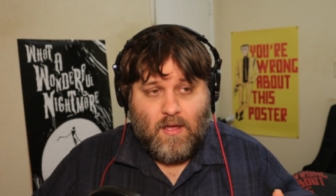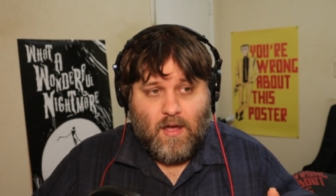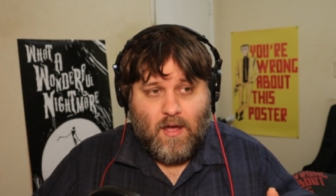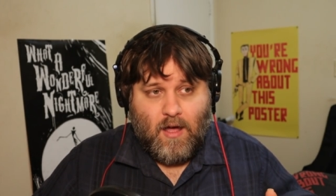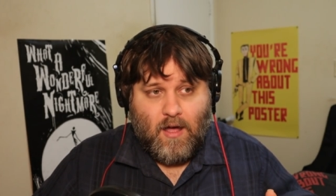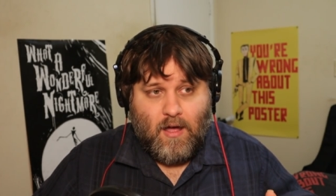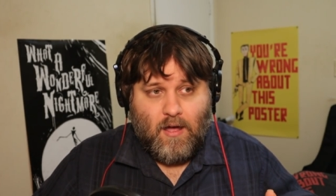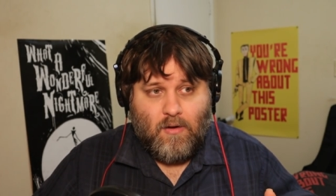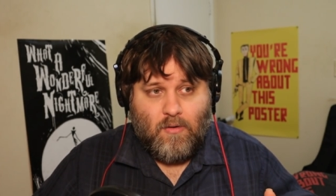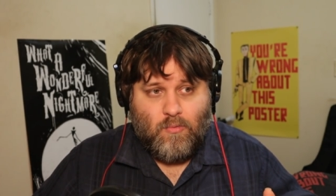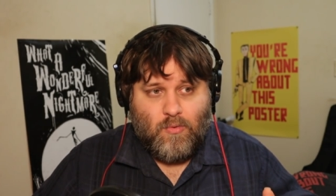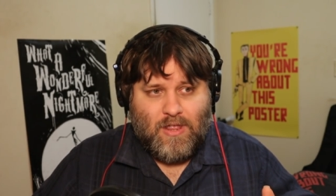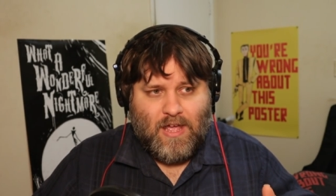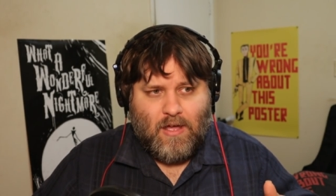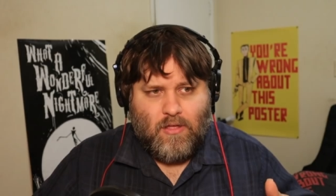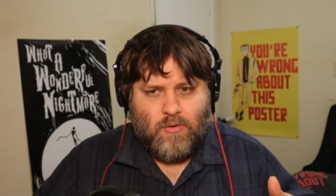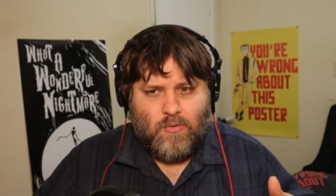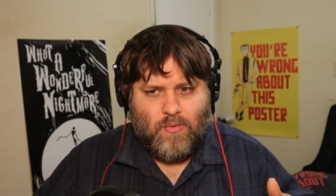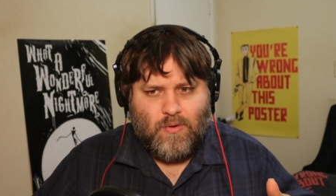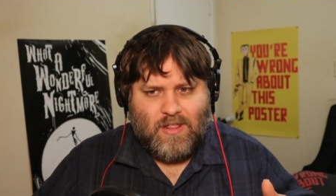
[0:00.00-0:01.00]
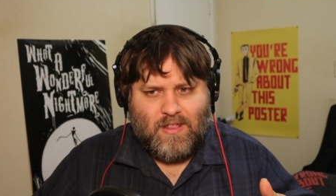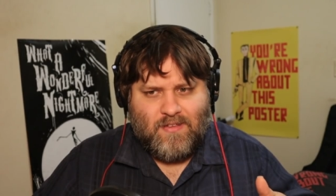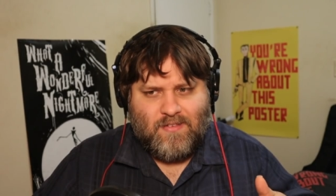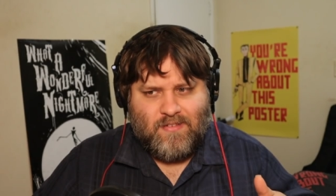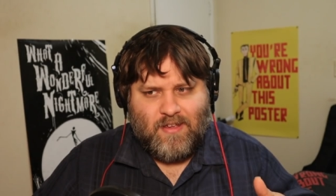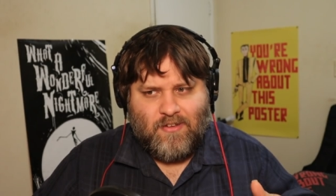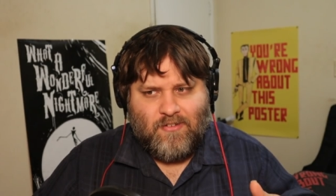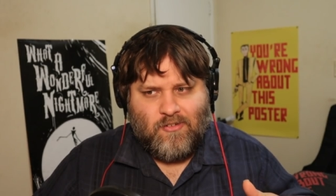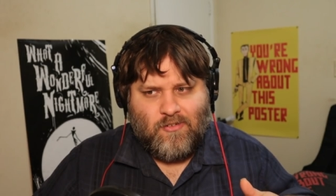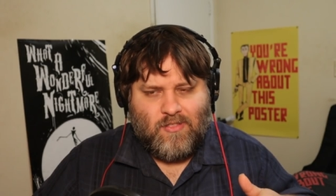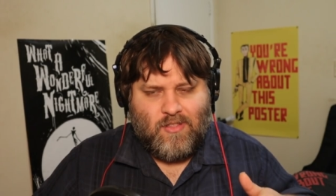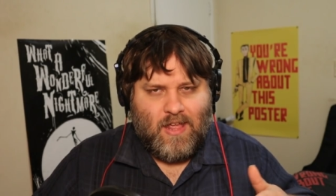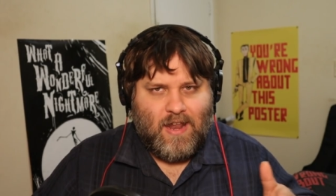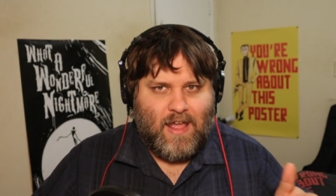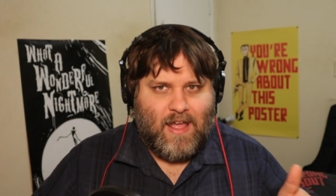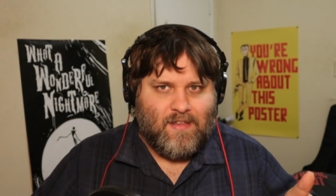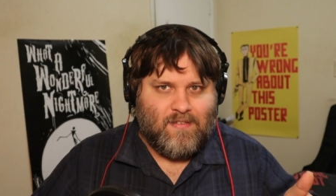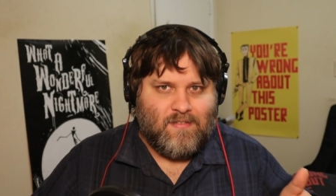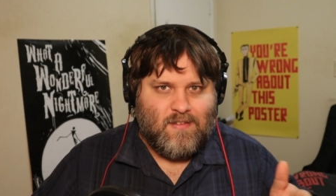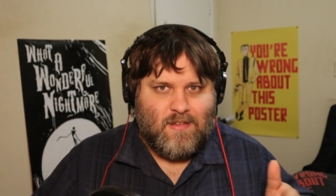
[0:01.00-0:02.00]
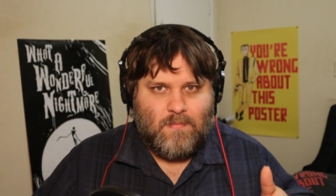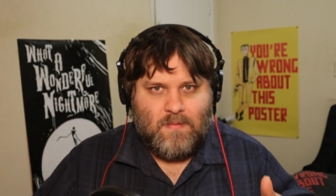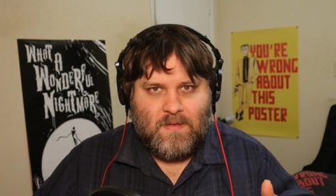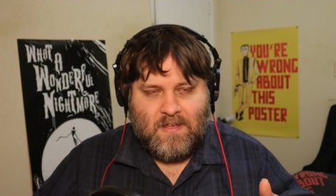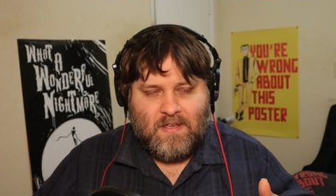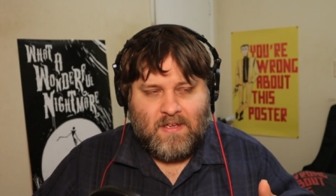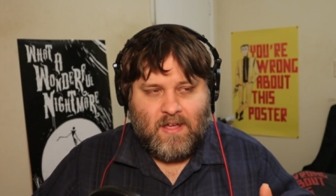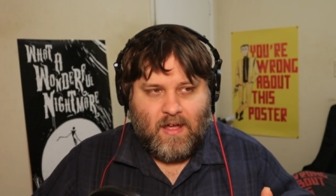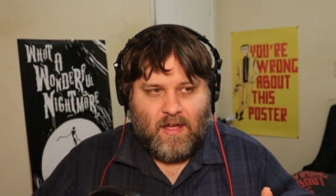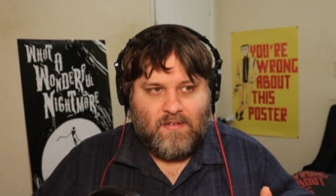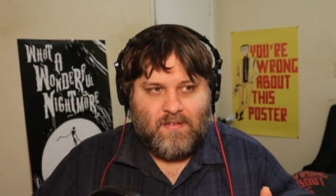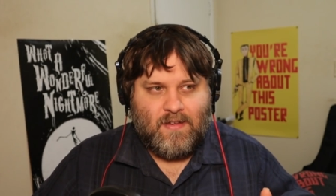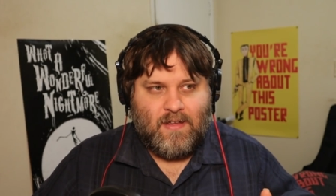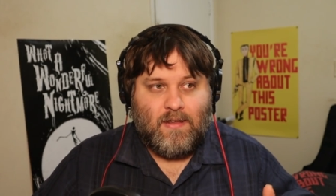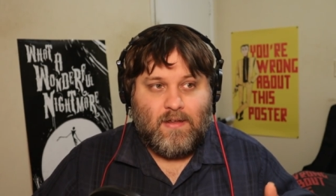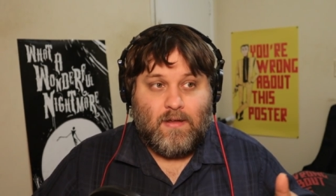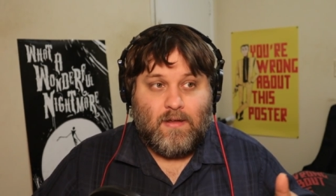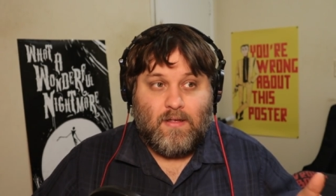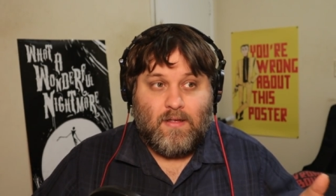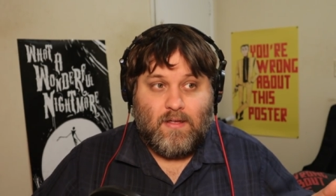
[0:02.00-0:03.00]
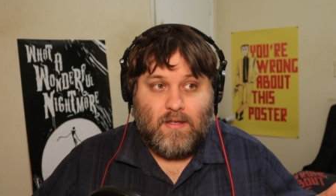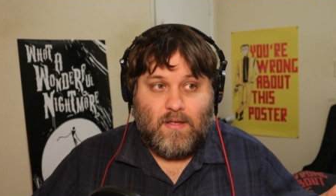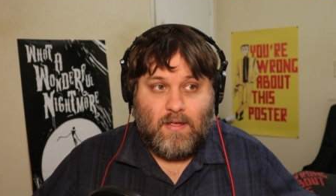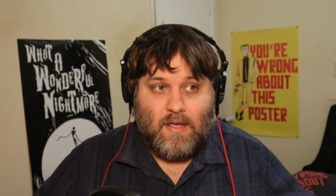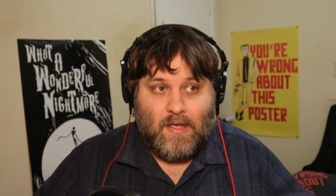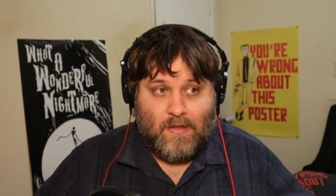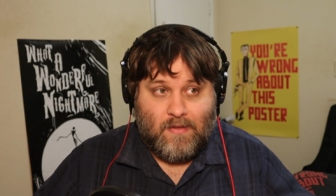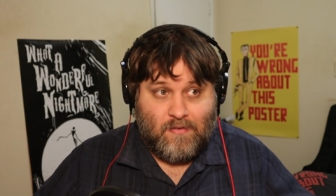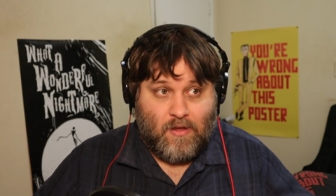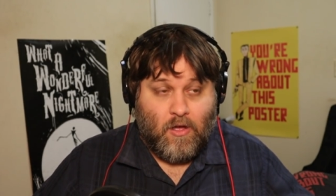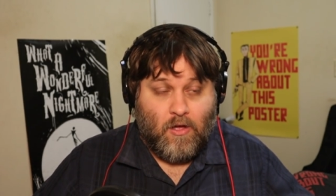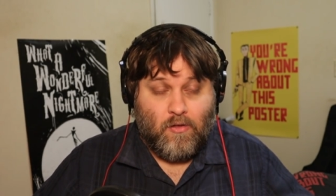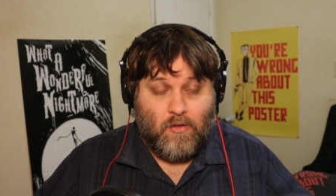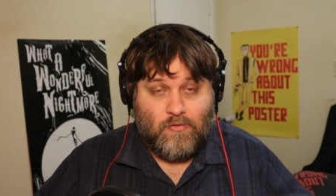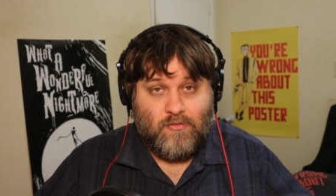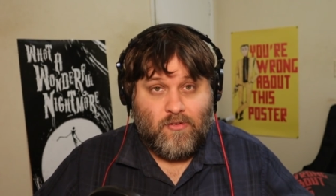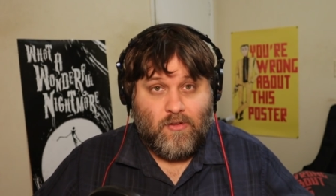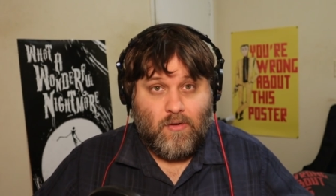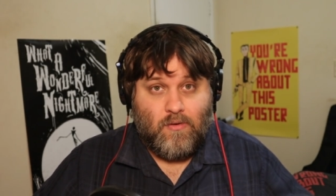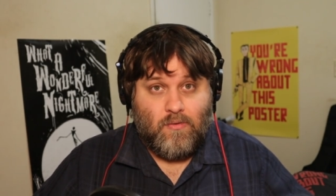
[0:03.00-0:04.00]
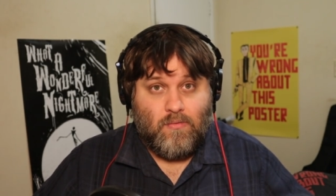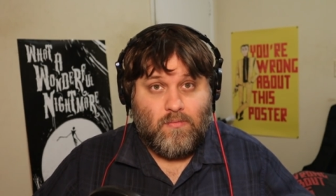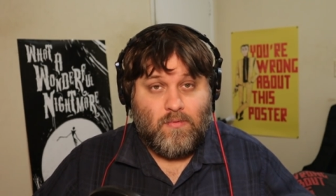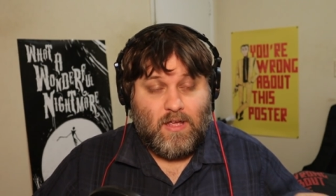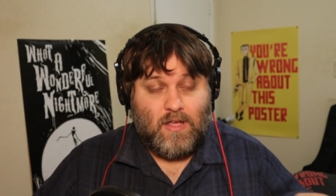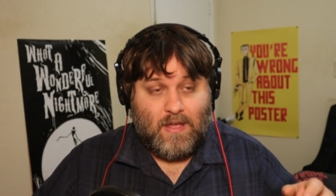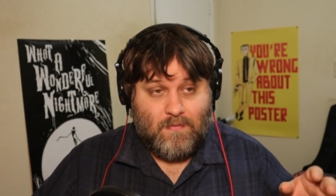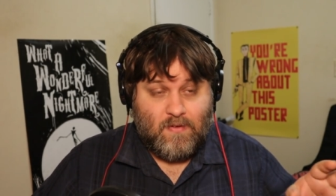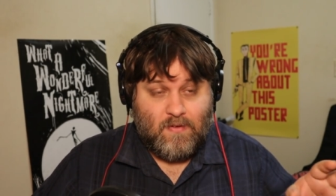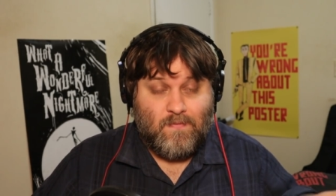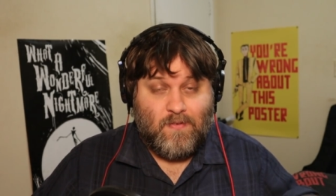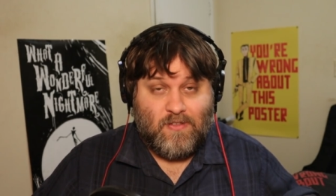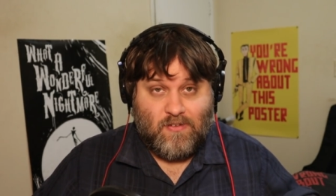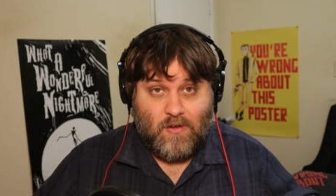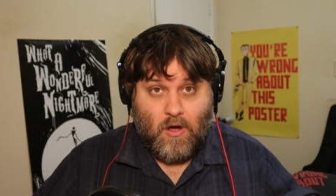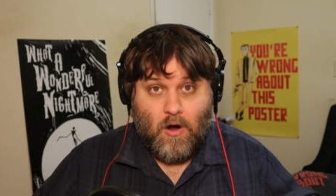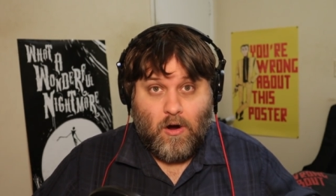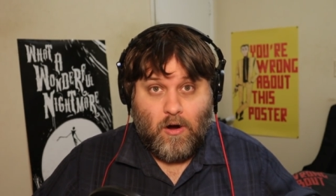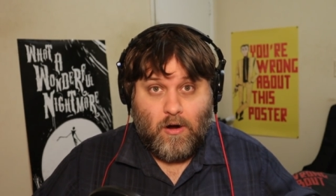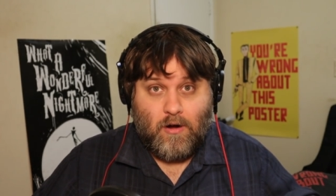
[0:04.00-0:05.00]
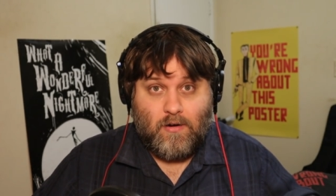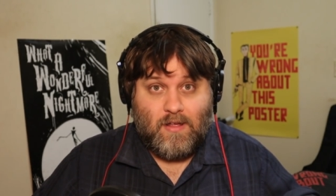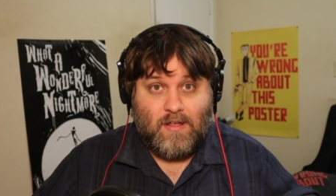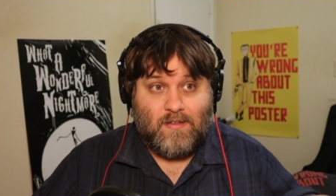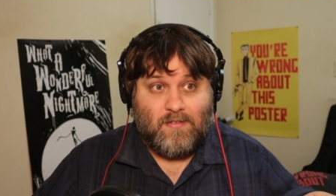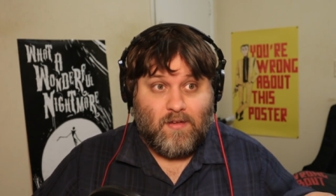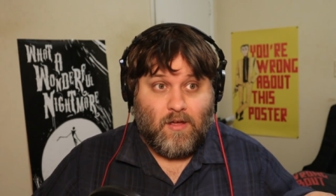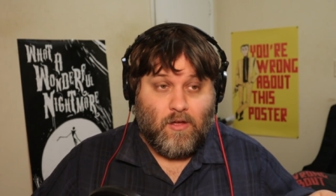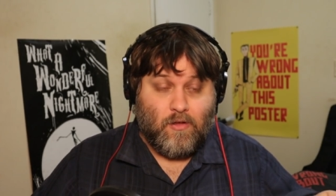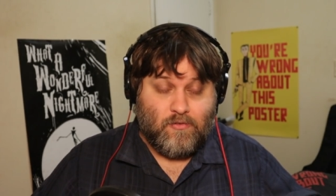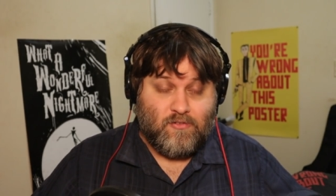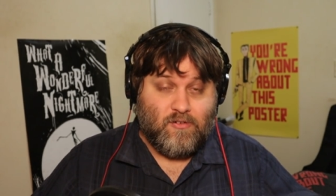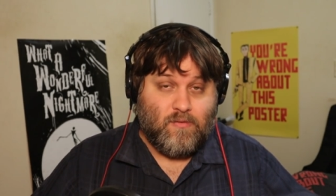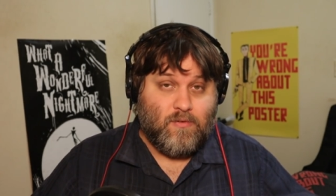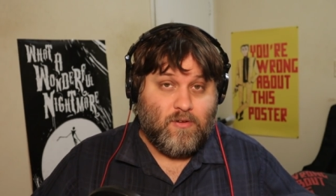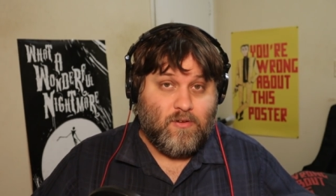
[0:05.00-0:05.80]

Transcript: uh, without the realization that SCP content is also, even if it's art, is also